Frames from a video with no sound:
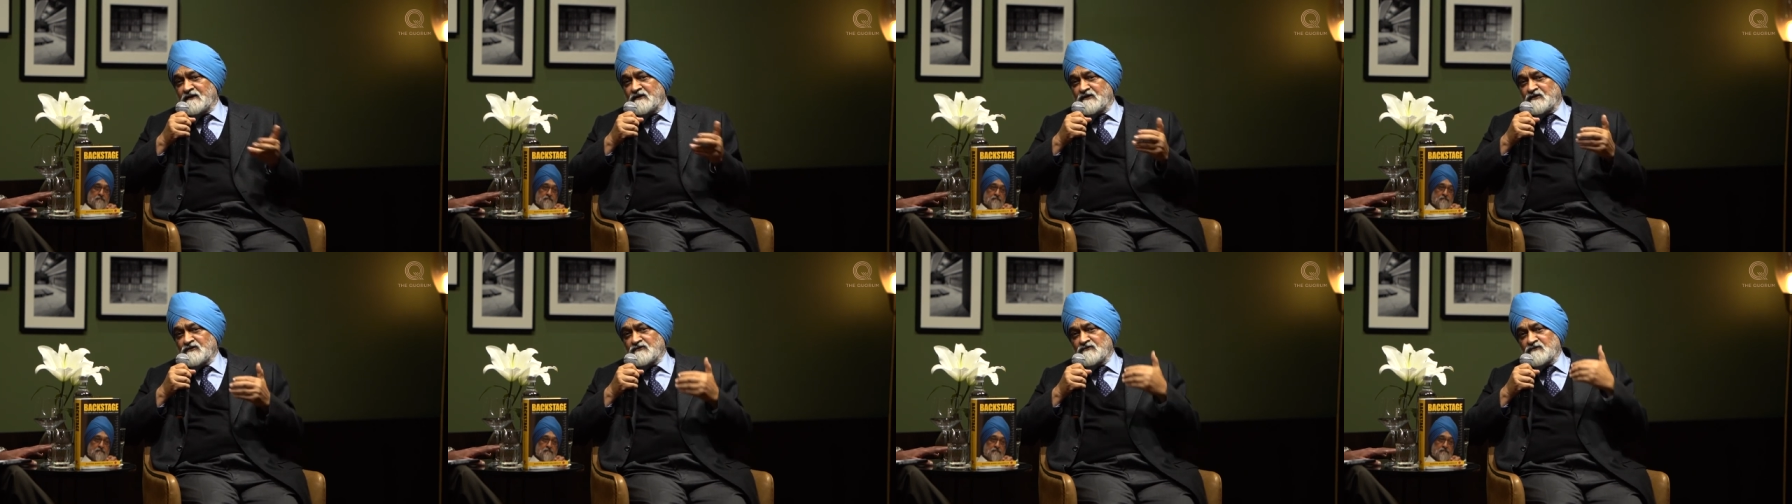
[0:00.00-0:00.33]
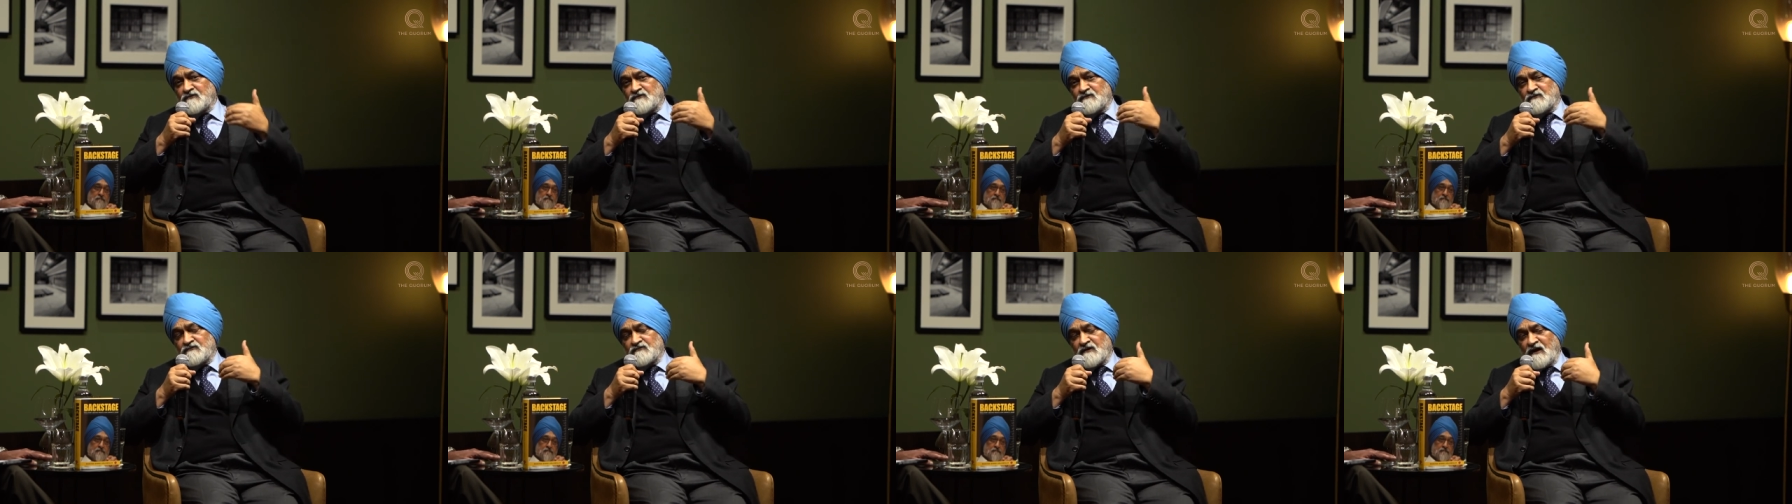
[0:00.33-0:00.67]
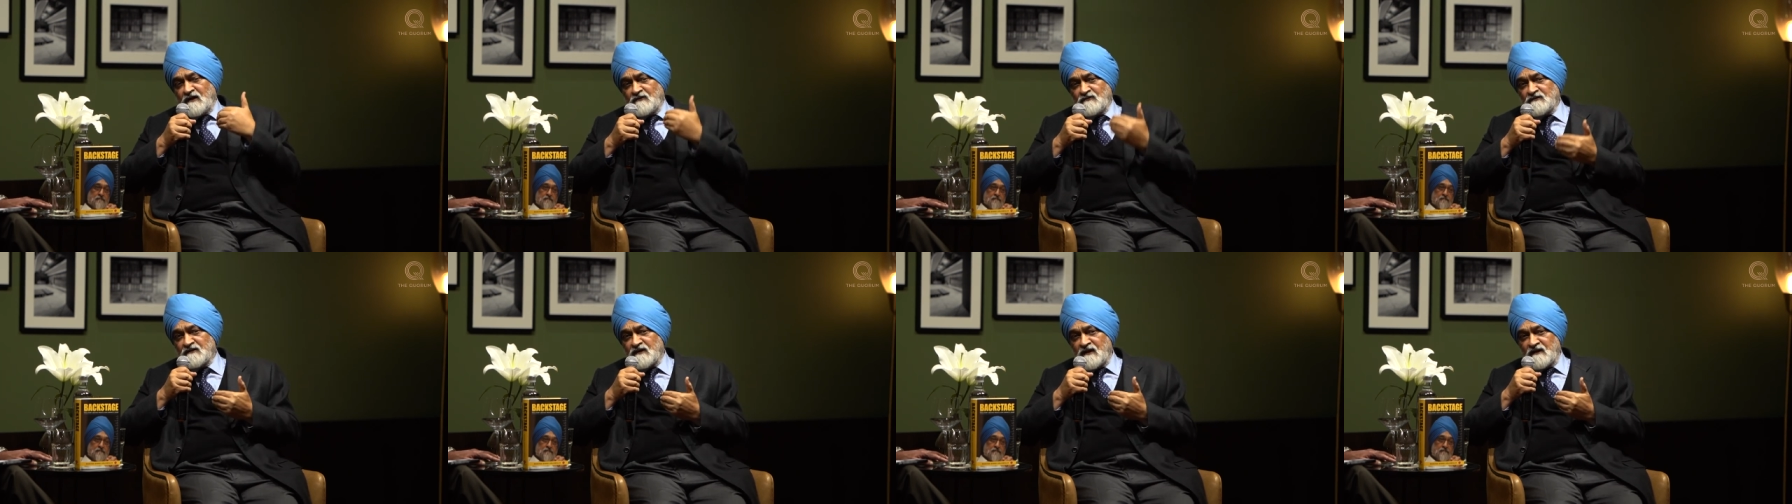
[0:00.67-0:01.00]
You know,
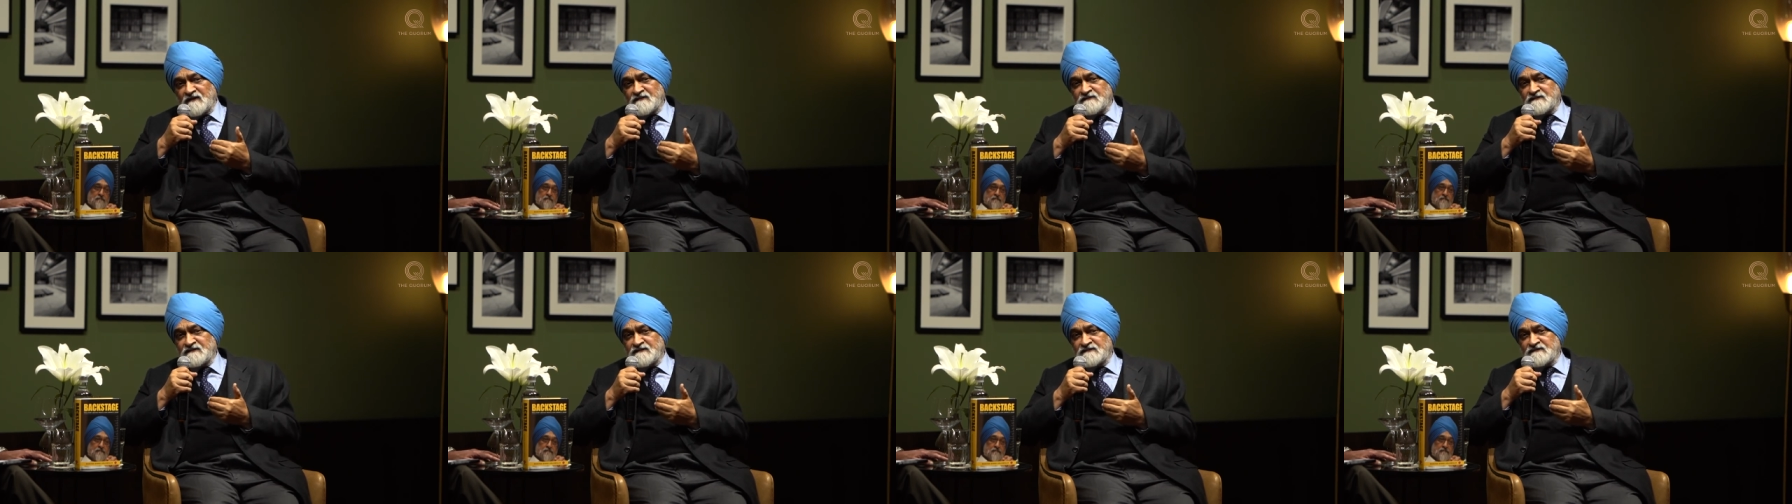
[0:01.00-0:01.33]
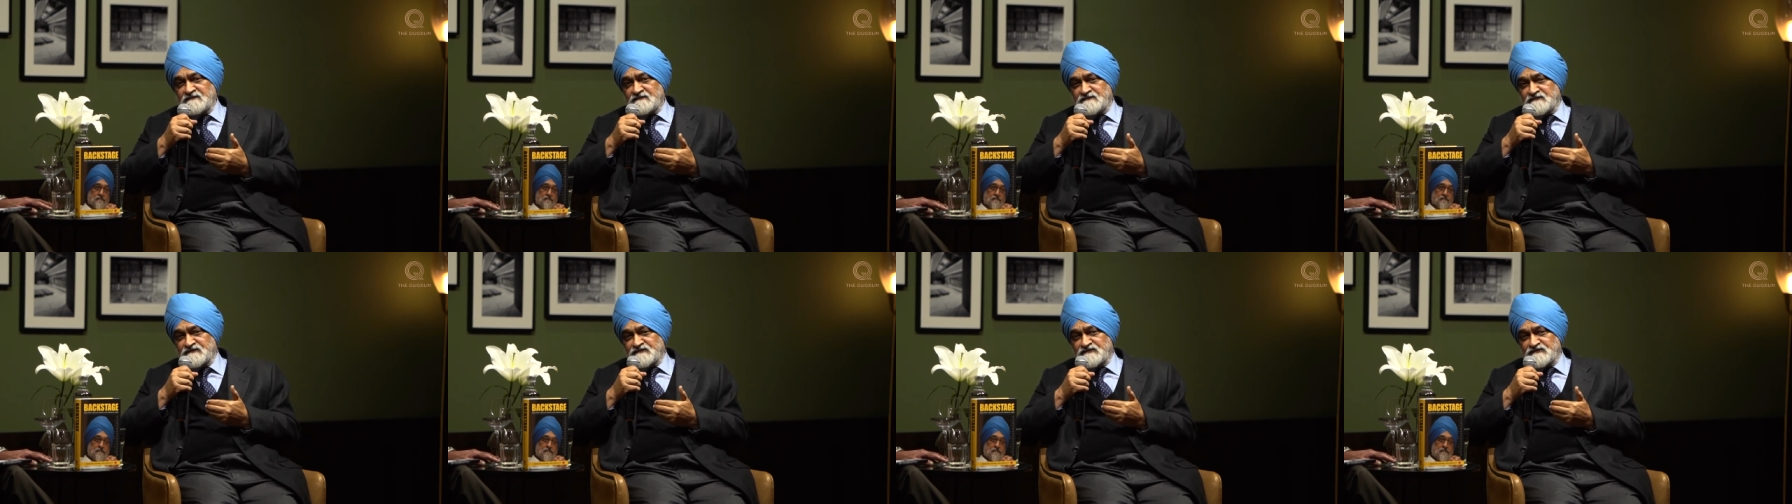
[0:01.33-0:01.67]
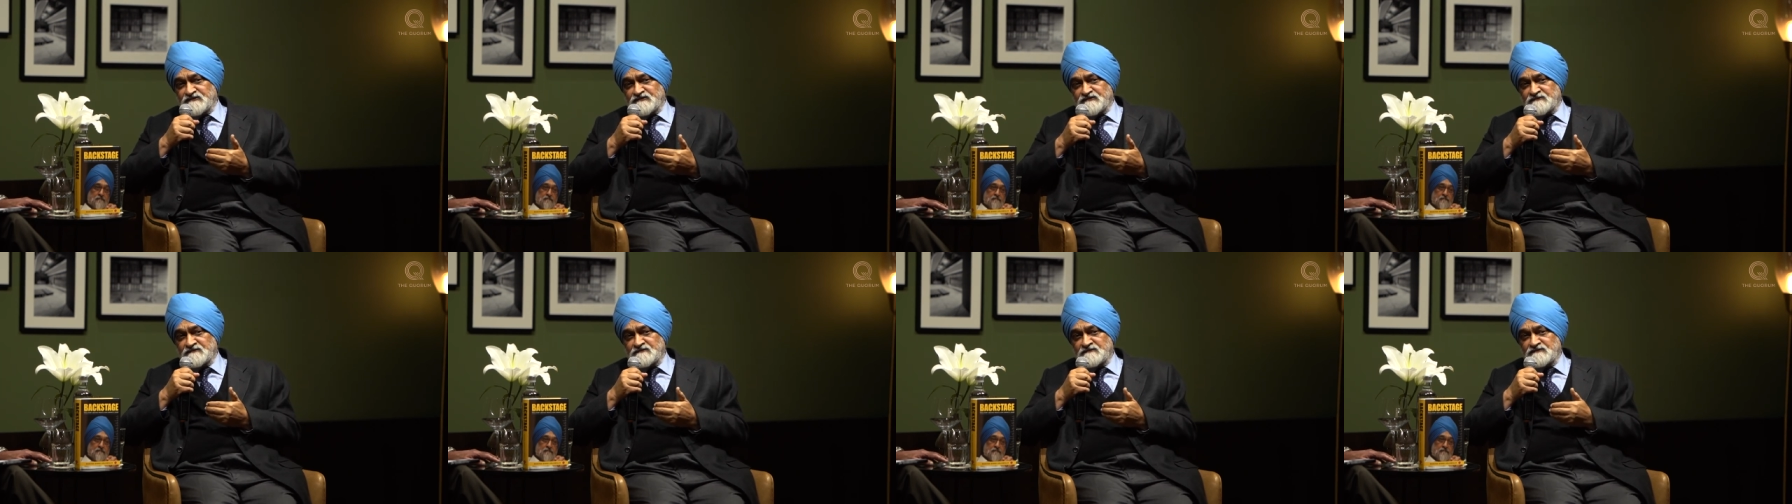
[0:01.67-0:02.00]
Rahul Gandhi's
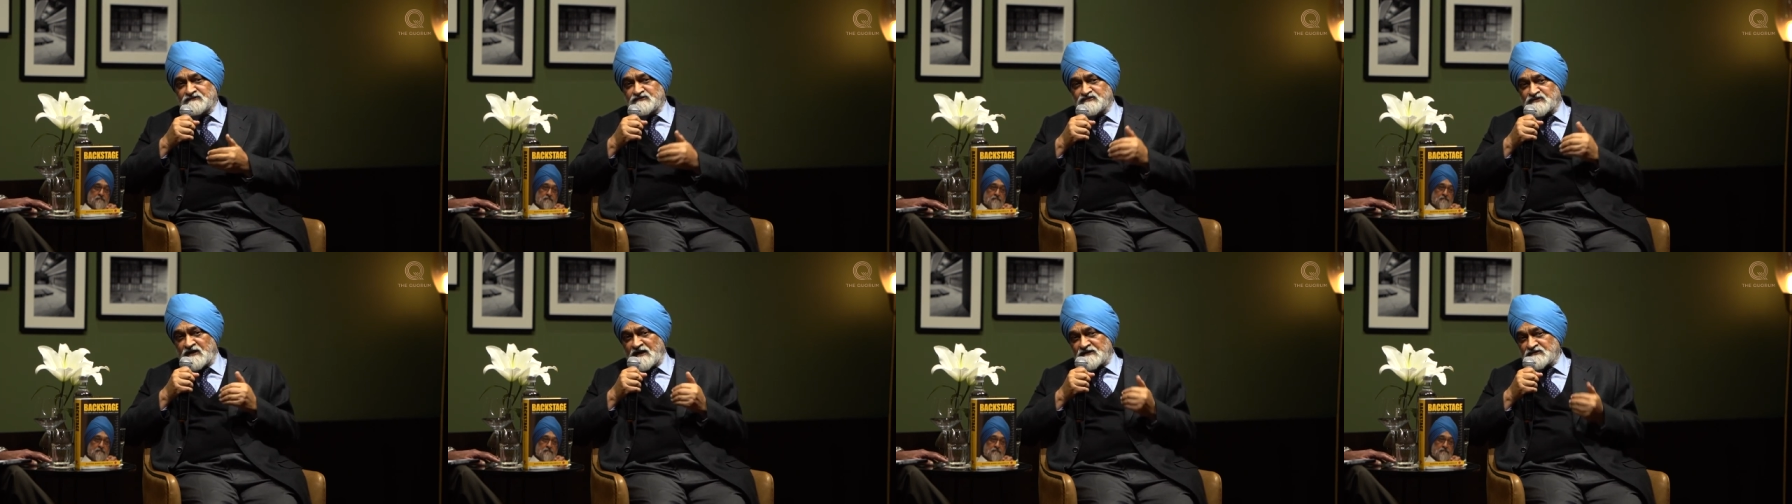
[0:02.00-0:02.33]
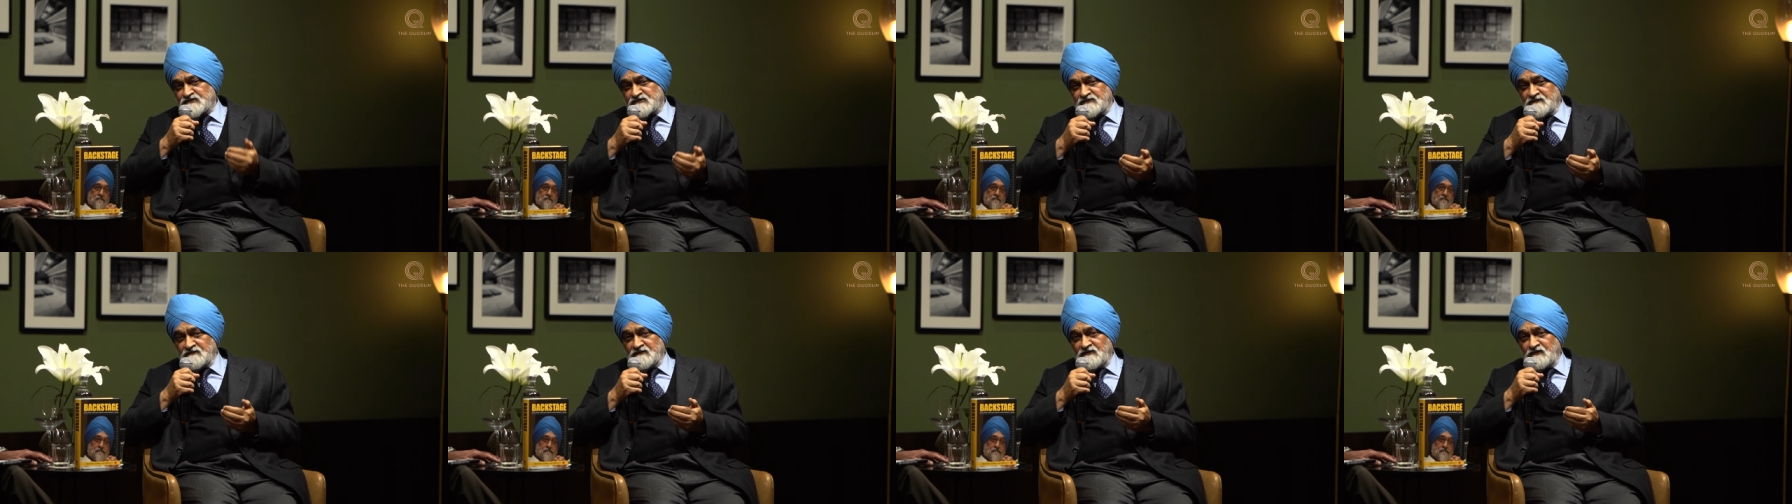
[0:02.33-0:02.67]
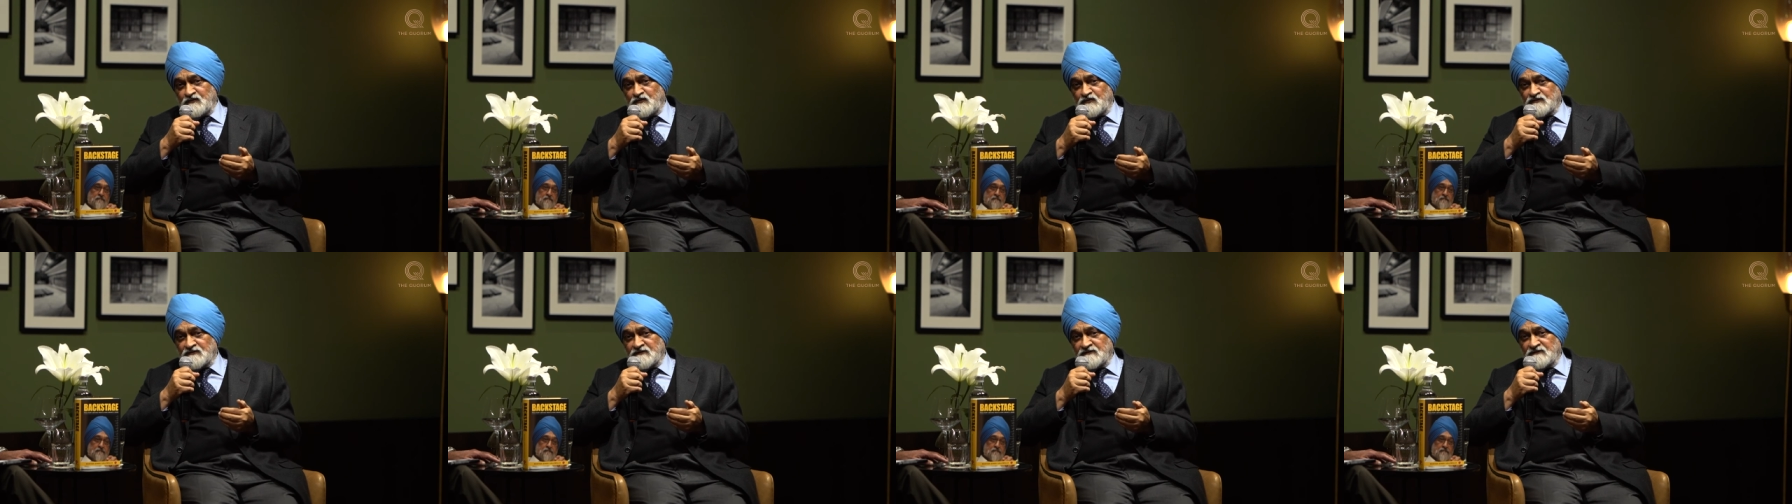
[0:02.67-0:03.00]
decision trashing the
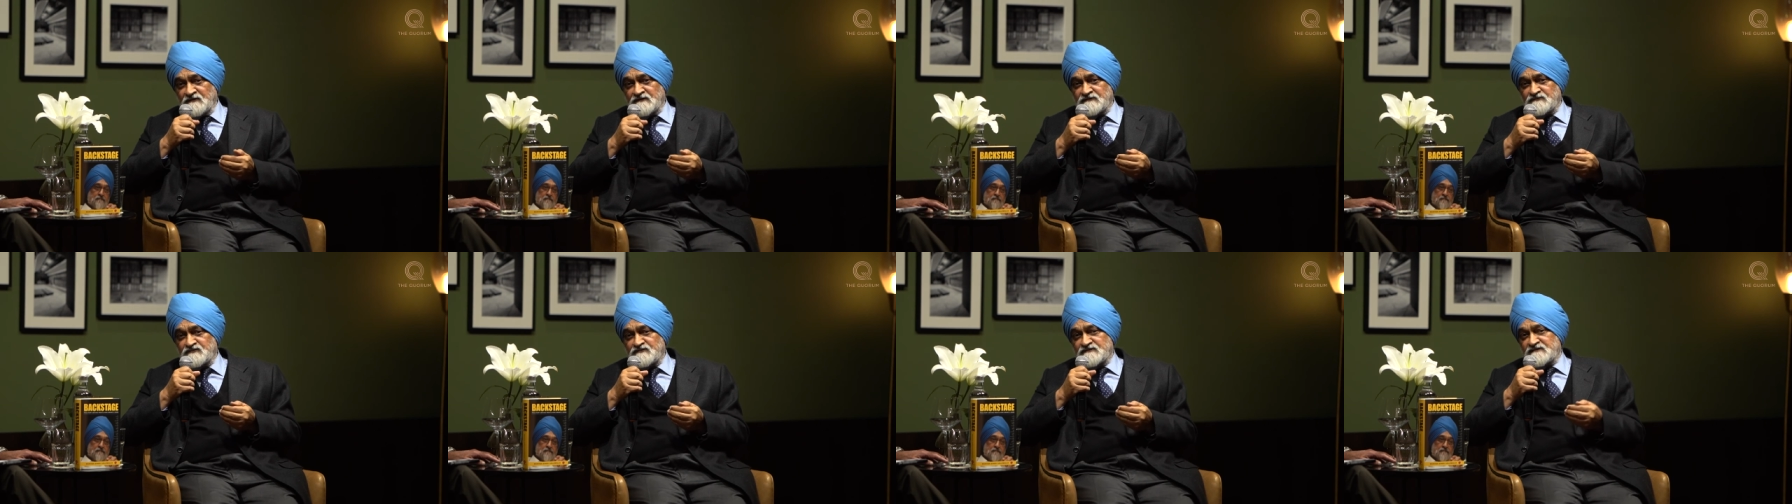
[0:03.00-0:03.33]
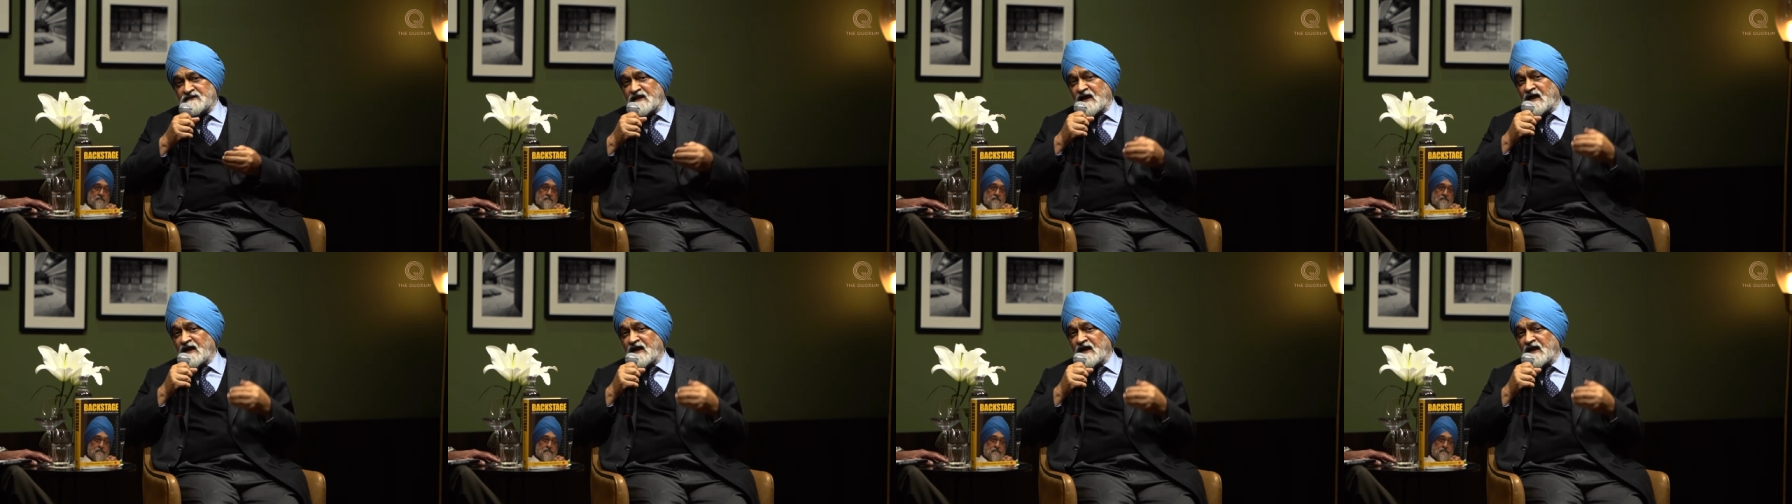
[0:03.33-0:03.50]
ordinance was